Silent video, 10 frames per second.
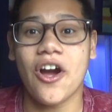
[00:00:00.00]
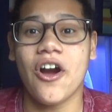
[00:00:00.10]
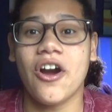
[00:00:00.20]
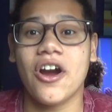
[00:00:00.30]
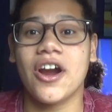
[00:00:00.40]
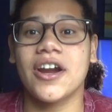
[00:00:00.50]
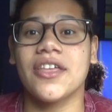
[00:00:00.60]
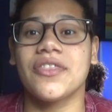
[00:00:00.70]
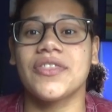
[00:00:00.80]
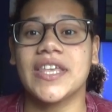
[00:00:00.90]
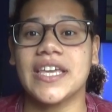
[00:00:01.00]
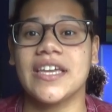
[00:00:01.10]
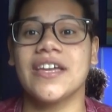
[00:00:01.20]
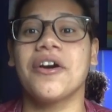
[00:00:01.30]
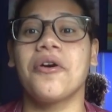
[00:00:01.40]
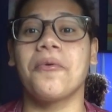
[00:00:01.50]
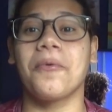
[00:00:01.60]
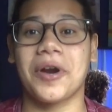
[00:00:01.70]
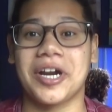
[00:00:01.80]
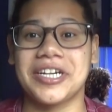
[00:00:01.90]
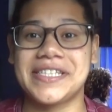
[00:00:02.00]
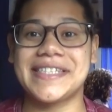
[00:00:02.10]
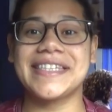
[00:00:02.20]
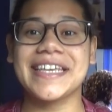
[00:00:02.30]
are the worst.